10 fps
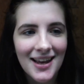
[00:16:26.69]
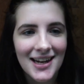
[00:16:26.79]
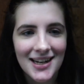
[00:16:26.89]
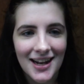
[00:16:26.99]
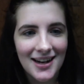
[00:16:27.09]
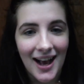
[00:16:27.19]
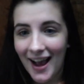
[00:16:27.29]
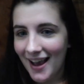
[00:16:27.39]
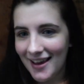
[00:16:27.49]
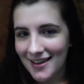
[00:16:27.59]
and
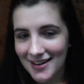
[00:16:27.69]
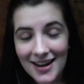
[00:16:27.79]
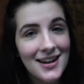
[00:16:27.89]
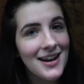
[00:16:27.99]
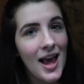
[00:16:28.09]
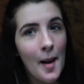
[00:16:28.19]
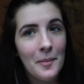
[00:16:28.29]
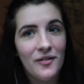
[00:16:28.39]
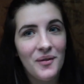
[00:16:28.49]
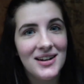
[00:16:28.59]
I need a
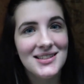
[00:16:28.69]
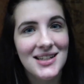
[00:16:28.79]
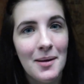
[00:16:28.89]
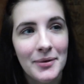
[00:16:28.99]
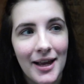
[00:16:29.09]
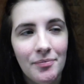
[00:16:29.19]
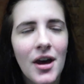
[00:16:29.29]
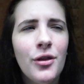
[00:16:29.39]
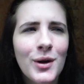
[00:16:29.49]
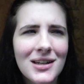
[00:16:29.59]
nap if I want to stay up late.
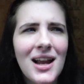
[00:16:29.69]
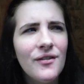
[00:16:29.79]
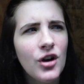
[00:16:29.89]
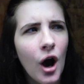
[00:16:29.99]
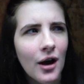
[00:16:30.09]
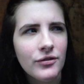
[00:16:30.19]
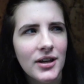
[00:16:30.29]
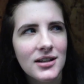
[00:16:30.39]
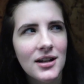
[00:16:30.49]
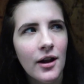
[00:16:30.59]
Although I did have
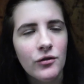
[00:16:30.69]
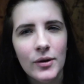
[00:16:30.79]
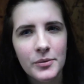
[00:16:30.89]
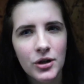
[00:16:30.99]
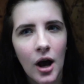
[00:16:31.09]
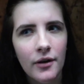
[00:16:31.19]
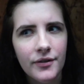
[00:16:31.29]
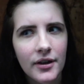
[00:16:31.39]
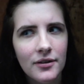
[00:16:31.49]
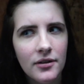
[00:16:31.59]
coffee. I did have whipped
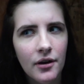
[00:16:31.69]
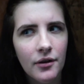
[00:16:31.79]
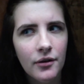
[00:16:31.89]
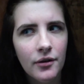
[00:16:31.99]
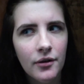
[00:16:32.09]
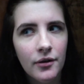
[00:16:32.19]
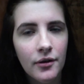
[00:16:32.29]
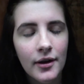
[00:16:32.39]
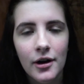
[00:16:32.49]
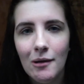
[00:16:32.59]
coffee. So
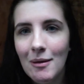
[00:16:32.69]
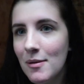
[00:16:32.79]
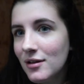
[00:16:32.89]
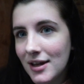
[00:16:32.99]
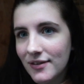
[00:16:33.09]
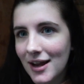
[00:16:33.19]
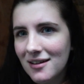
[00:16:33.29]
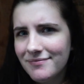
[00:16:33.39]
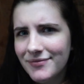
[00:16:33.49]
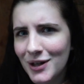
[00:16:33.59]
I don't know. Maybe it'll even
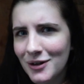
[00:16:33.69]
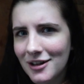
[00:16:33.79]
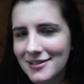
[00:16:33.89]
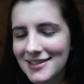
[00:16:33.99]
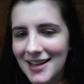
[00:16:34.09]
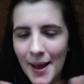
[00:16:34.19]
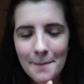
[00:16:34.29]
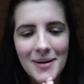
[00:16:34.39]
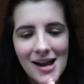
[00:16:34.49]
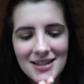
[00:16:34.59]
out. Who knows?
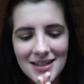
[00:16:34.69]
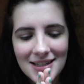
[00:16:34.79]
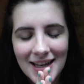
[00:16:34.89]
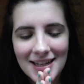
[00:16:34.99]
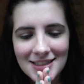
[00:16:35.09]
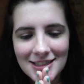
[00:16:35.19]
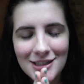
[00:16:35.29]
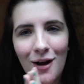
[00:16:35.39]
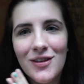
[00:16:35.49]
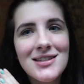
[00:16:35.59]
But yes,
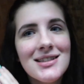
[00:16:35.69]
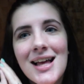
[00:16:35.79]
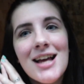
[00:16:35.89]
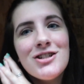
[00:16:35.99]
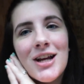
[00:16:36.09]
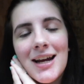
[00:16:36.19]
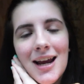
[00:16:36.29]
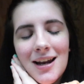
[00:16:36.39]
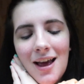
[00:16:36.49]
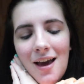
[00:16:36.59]
so this is the last
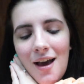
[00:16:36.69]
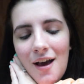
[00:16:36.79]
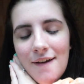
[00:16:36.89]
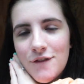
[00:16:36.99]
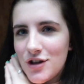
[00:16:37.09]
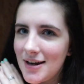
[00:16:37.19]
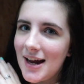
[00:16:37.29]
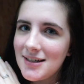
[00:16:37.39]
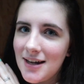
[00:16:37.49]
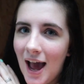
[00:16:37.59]
check-in for the
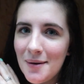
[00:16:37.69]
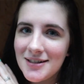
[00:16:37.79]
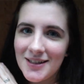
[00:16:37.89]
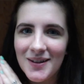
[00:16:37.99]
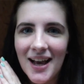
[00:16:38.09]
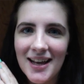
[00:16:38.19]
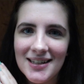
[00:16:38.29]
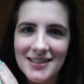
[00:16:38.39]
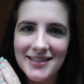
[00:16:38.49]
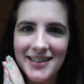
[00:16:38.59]
night. I will see you
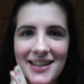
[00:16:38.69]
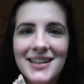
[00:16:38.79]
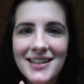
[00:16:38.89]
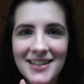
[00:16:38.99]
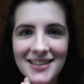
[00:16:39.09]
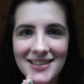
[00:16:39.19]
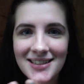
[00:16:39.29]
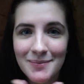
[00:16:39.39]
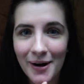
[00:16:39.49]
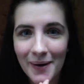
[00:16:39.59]
guys
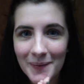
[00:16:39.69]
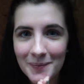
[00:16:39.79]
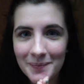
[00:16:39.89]
tomorrow.